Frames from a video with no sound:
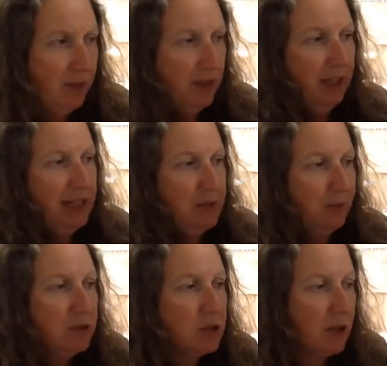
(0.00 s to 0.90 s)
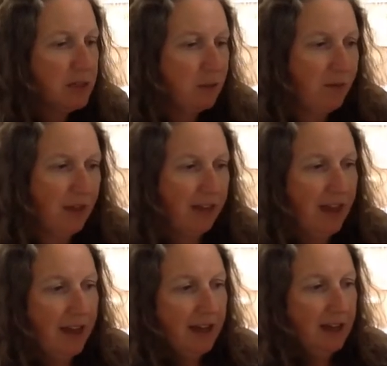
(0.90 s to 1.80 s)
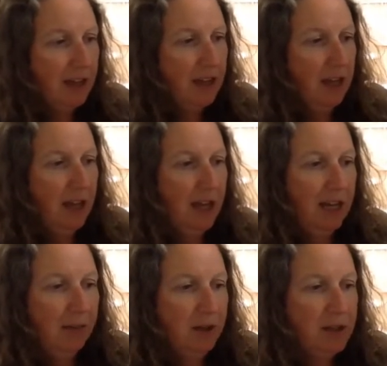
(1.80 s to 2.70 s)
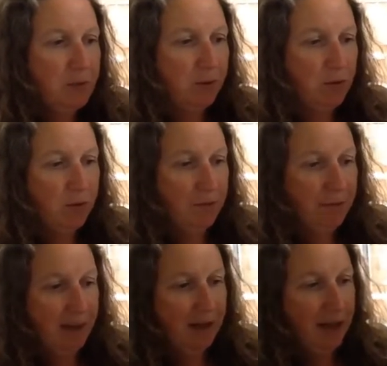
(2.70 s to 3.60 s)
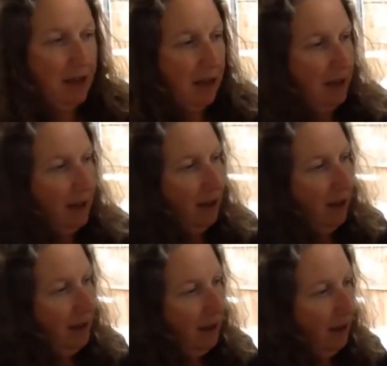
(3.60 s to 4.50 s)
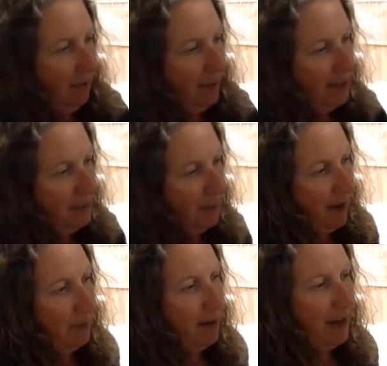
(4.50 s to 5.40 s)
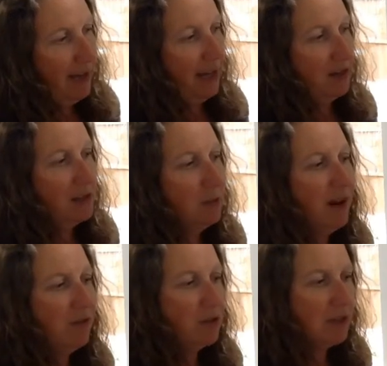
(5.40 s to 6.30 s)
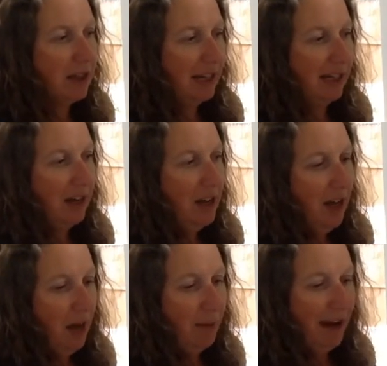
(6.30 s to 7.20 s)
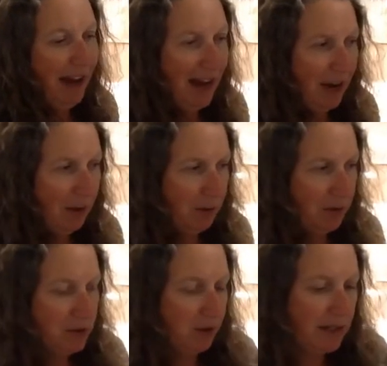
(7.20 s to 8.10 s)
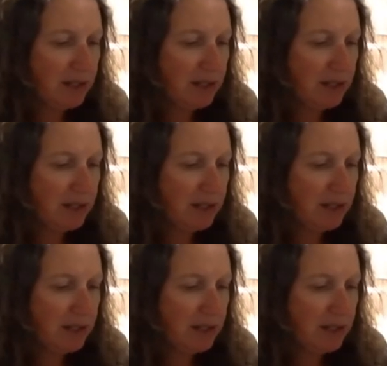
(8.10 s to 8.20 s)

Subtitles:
Okay, so I'm just going to move that there, and I'm going to put my piece of paper here. So I want to think about how I want to do it.